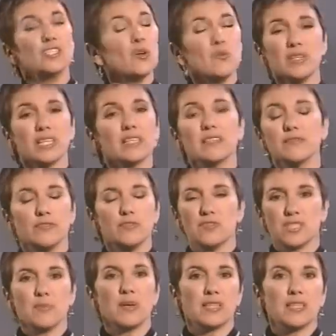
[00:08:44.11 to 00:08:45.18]
Don't get
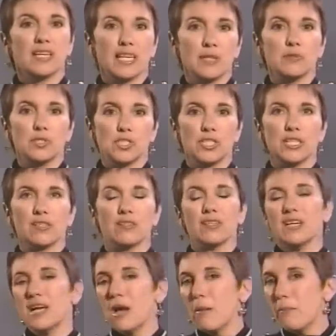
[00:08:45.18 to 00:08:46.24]
confused about the language here.
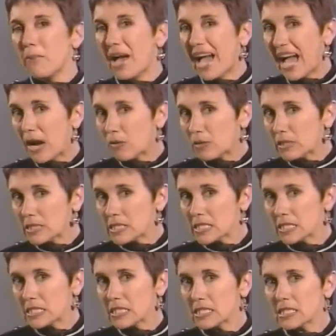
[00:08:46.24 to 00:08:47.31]

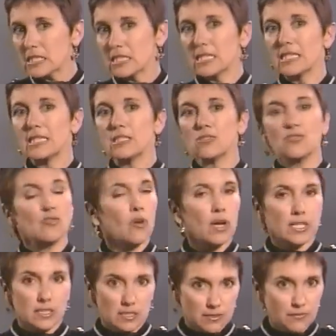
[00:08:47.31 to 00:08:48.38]
Powerlessness is
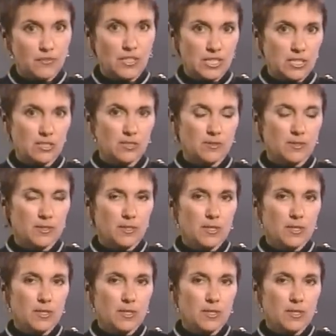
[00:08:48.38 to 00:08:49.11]
not defeat.